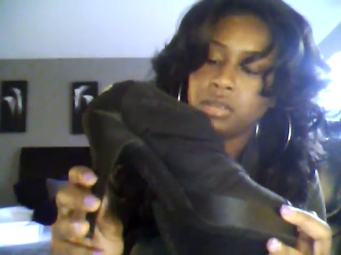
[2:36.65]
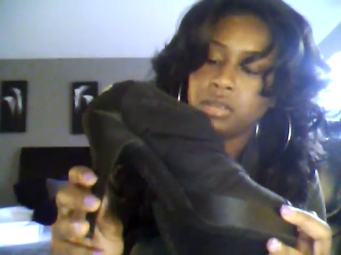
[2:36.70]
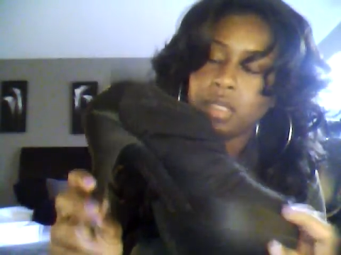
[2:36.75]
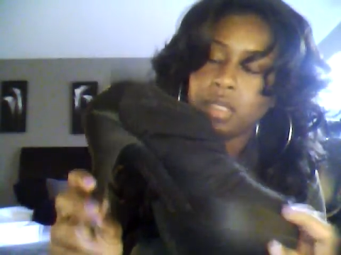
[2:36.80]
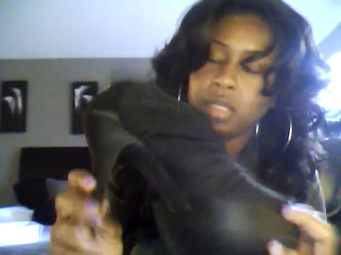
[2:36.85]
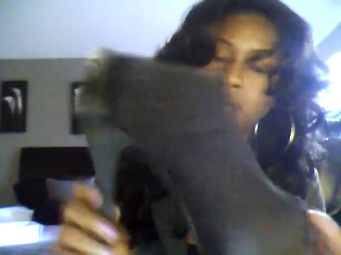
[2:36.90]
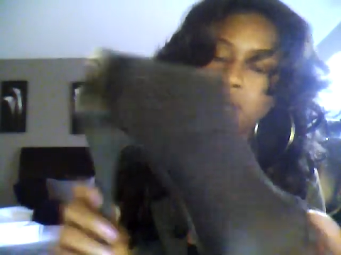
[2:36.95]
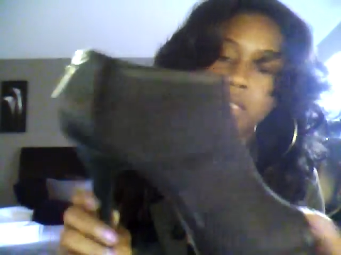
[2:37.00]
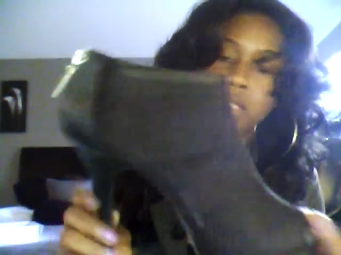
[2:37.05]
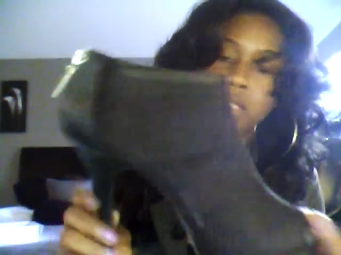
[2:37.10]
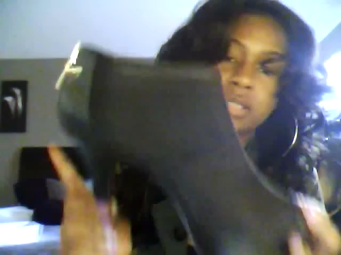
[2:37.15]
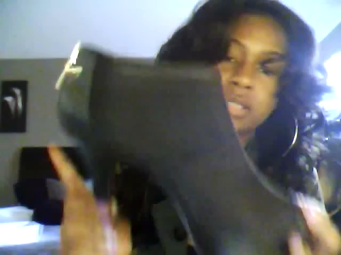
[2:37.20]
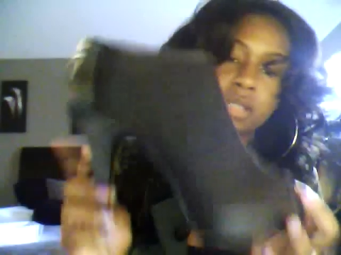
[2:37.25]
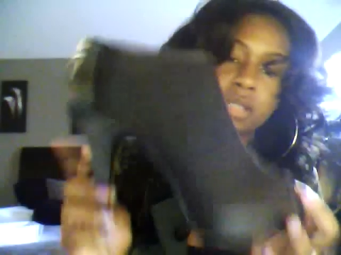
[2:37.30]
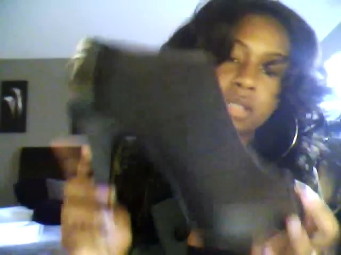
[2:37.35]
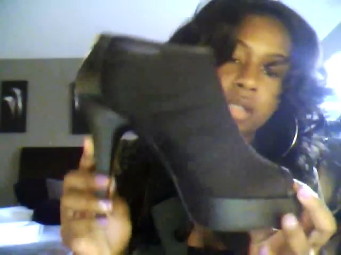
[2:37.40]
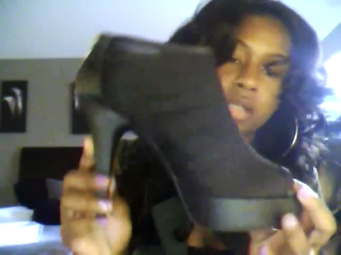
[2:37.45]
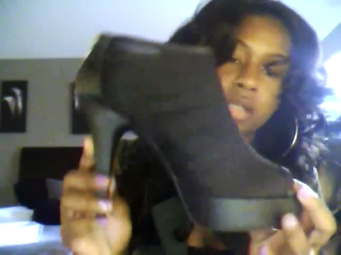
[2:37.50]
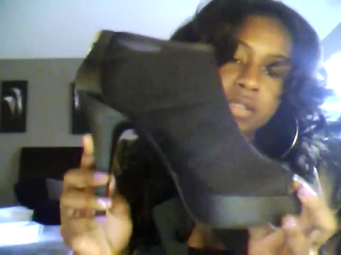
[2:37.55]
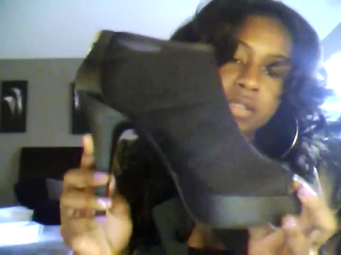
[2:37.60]
Yeah, Chinese
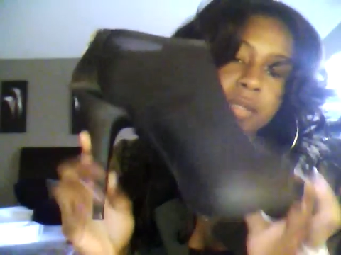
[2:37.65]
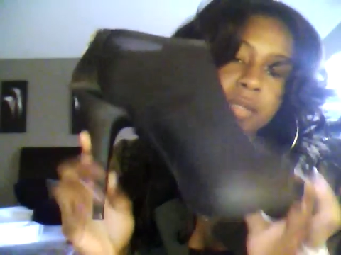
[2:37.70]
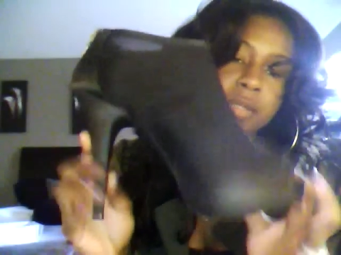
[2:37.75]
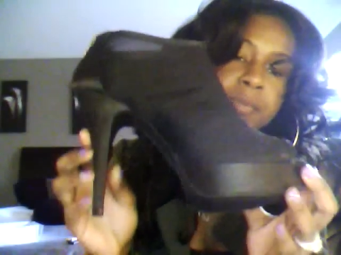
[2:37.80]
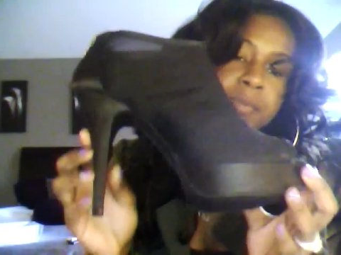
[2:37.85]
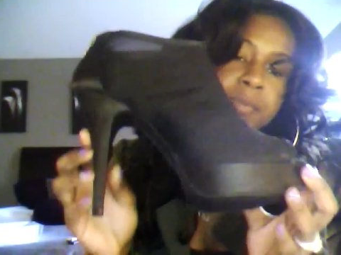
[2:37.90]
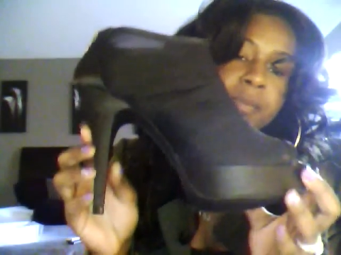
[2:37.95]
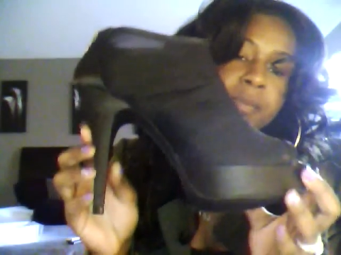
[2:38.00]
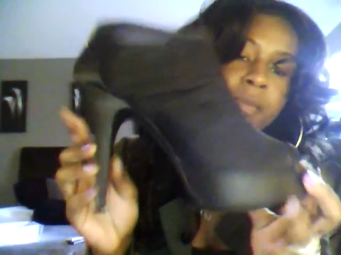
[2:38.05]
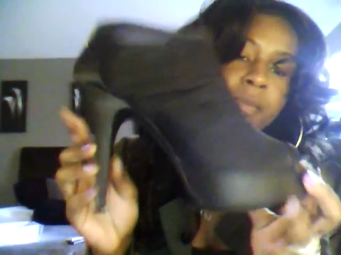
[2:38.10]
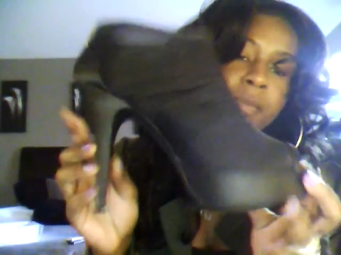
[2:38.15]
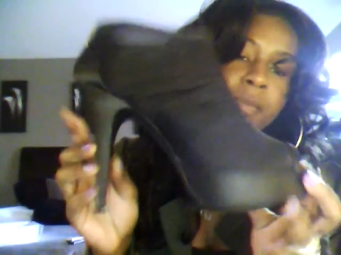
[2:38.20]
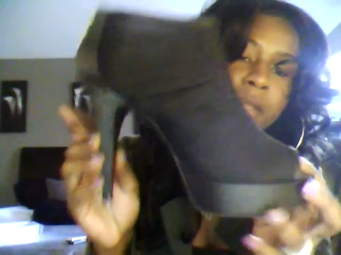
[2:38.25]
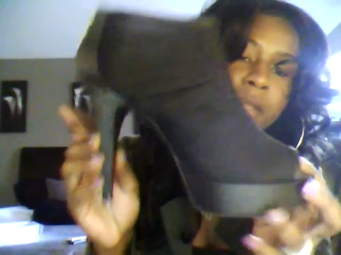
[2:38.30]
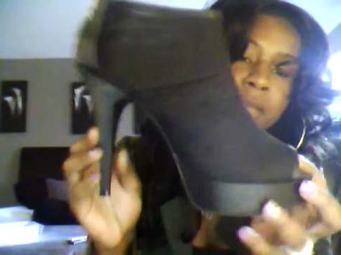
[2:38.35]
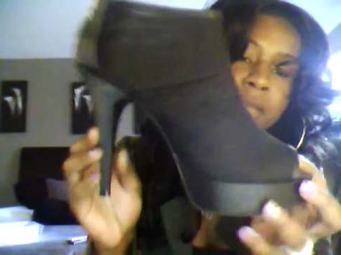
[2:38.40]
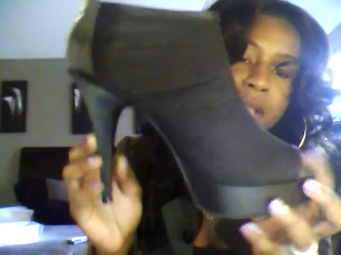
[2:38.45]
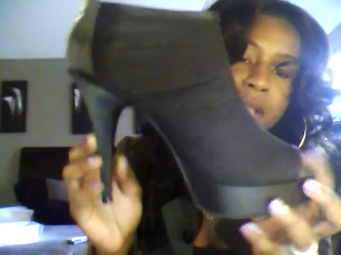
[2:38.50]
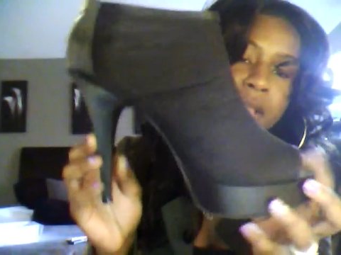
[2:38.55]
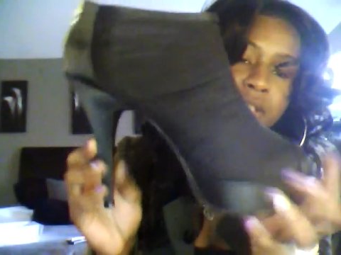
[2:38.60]
Laundry.
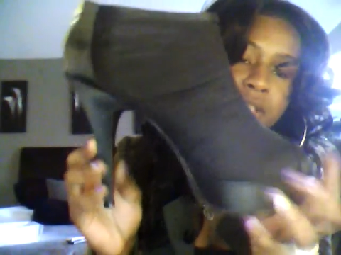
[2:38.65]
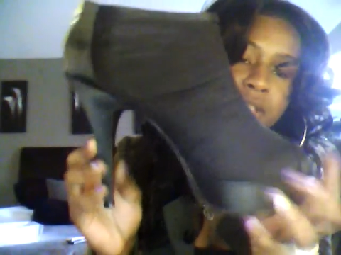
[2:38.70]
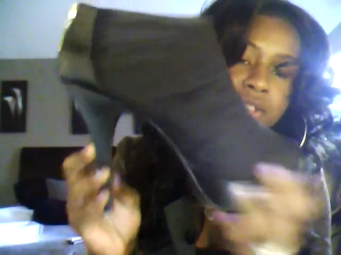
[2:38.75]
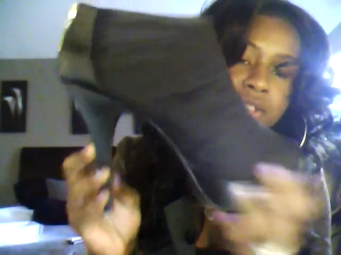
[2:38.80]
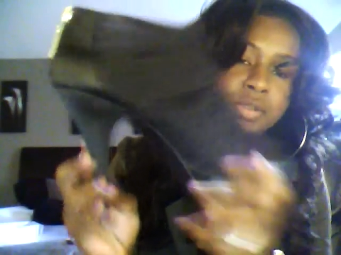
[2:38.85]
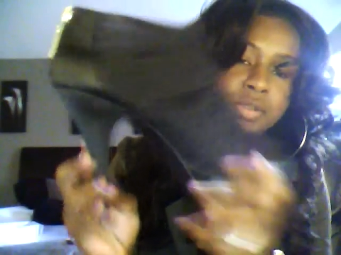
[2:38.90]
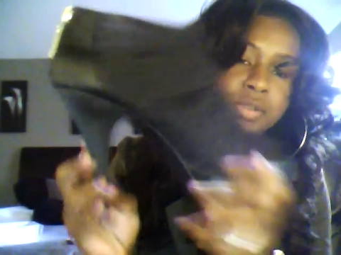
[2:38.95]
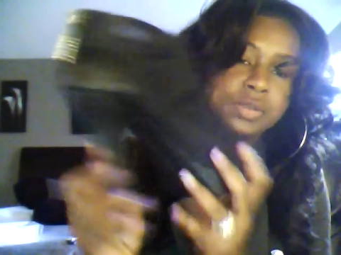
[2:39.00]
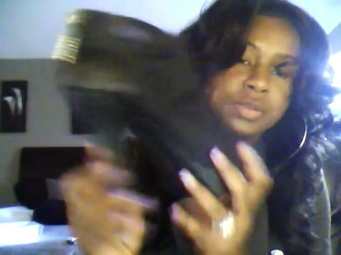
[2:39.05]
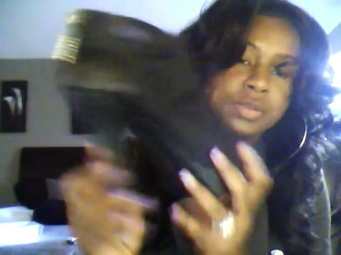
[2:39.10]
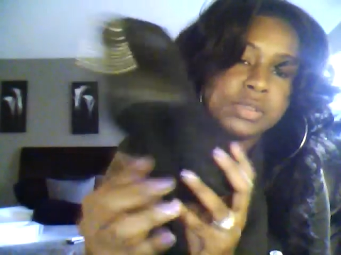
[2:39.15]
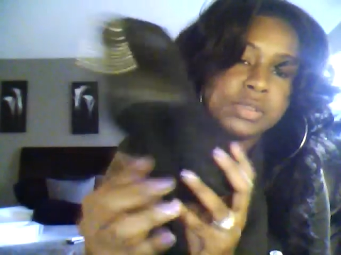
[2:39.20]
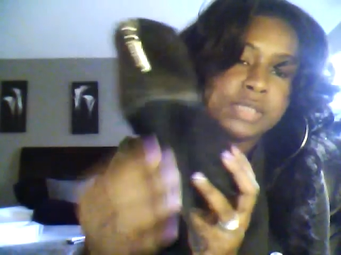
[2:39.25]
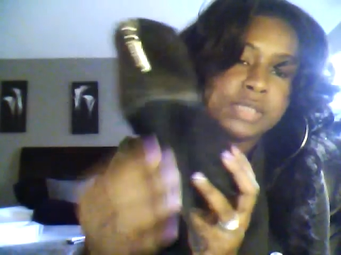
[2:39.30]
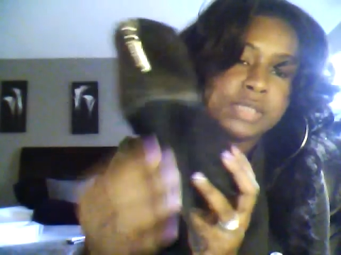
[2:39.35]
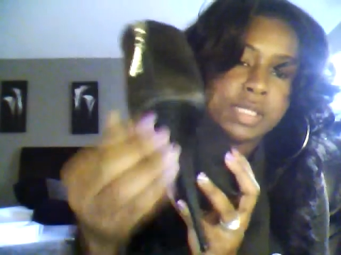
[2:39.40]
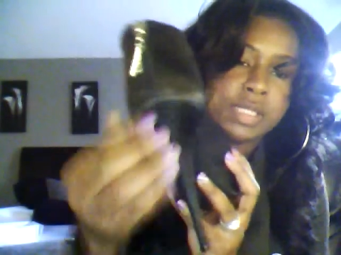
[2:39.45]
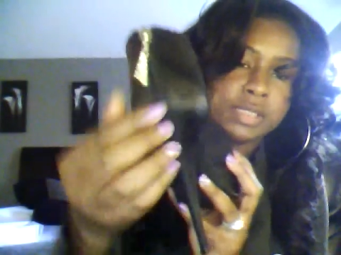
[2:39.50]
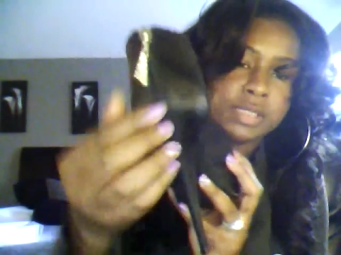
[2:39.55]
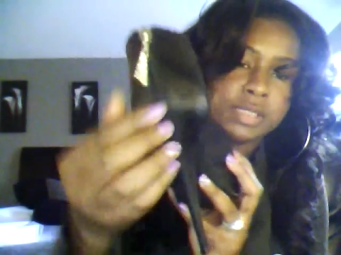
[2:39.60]
Black shoes.
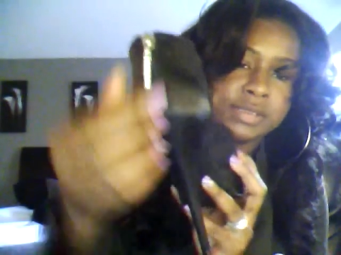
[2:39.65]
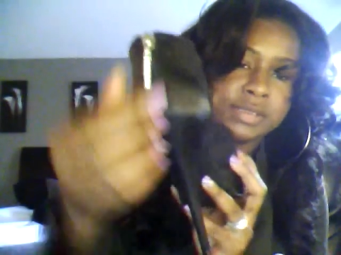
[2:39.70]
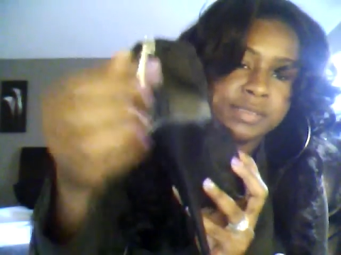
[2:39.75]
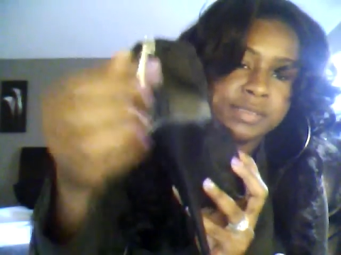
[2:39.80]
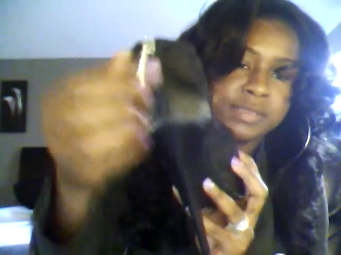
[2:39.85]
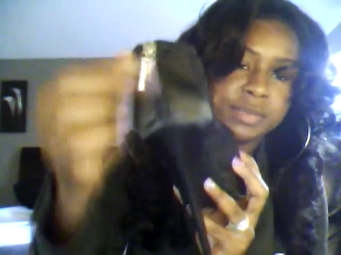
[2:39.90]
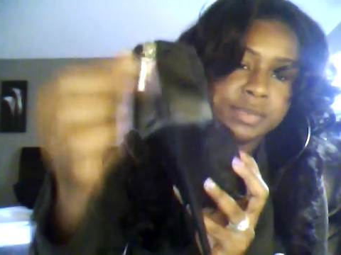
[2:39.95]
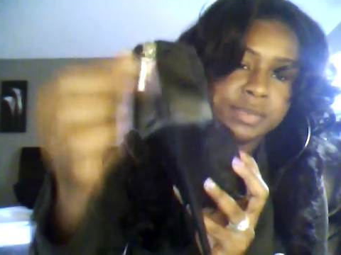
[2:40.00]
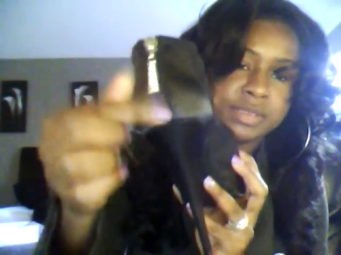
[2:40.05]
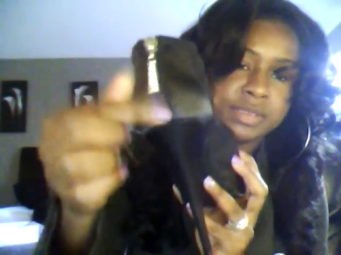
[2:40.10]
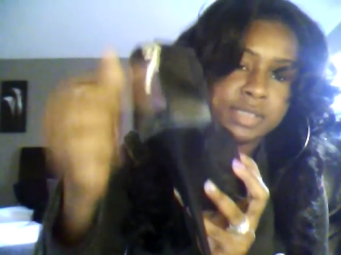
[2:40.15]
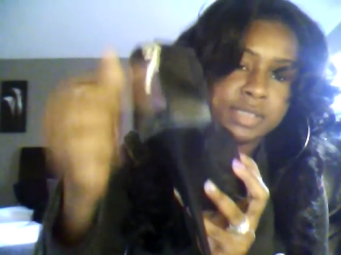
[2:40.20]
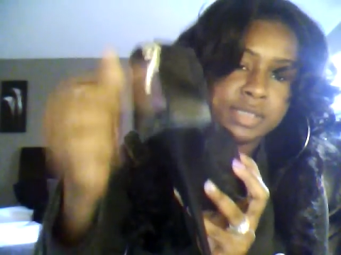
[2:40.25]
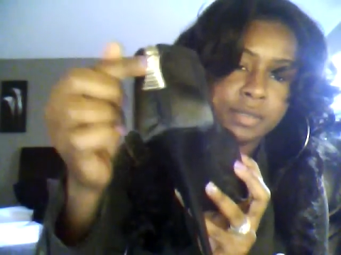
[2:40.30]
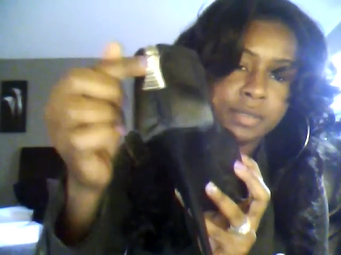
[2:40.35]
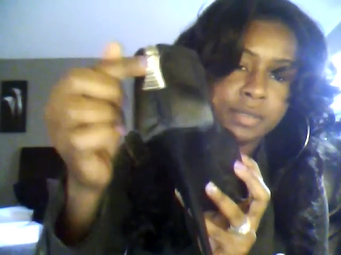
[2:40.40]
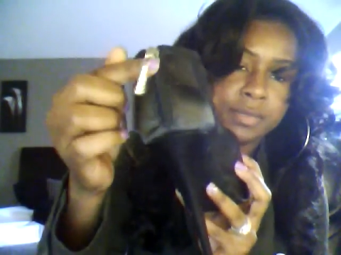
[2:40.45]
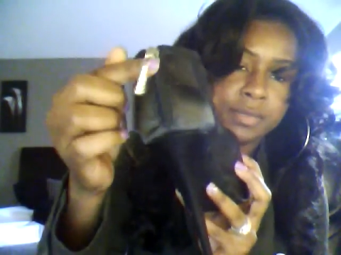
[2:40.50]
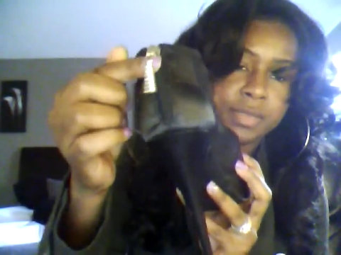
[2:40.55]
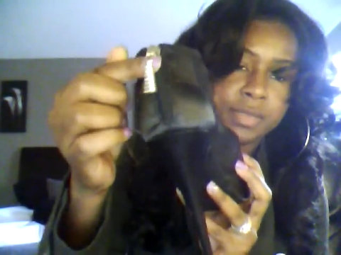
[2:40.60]
And it zippings
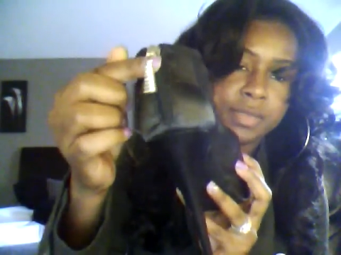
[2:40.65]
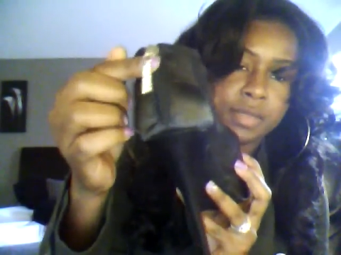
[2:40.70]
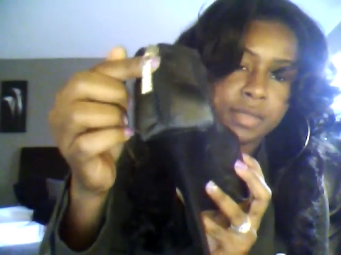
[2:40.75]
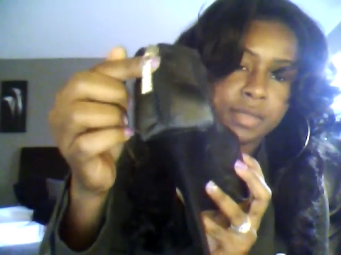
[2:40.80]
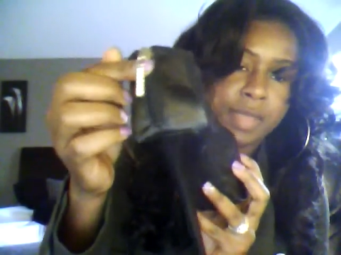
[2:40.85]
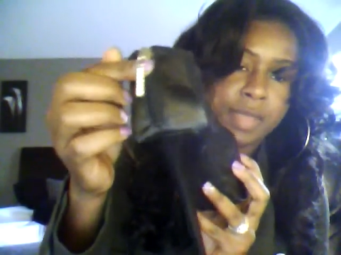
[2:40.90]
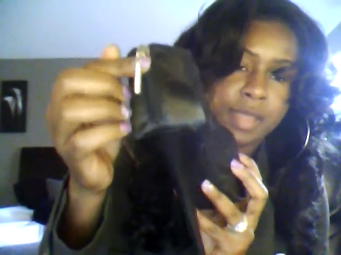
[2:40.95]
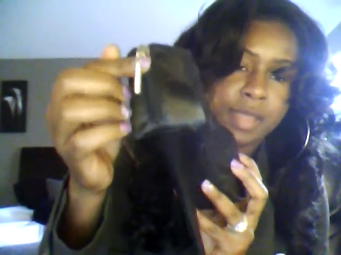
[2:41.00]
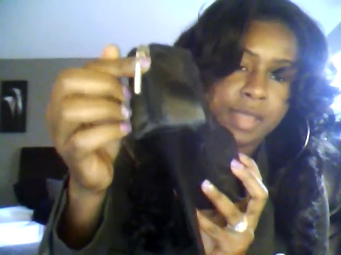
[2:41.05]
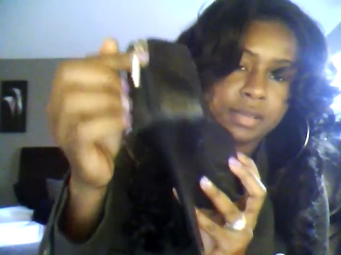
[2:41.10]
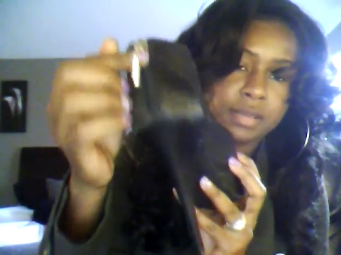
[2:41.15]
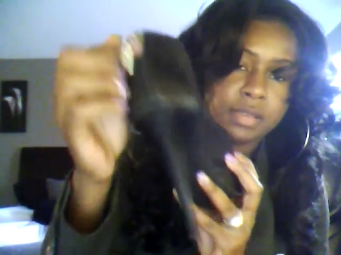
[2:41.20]
up in the back.